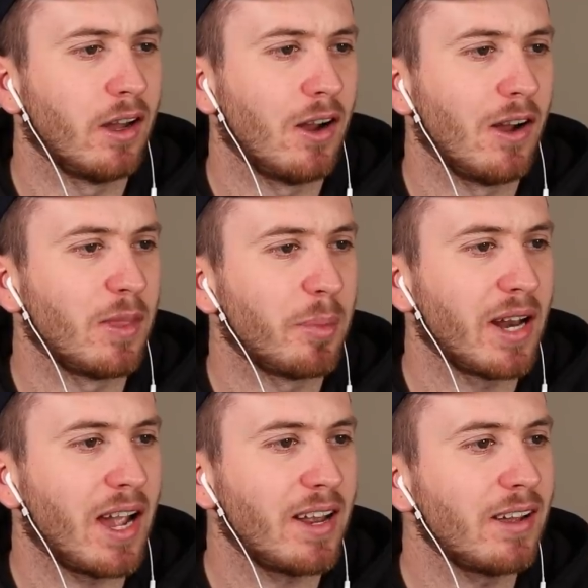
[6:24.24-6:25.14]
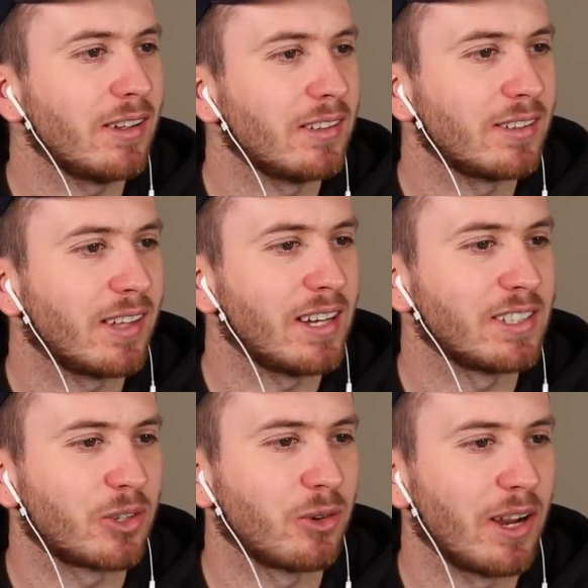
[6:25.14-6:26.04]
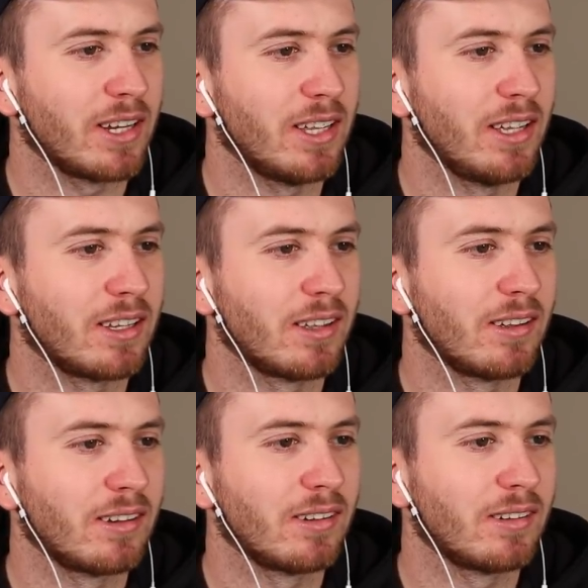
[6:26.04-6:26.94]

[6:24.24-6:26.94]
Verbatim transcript: Oh, the banana. That is great kick.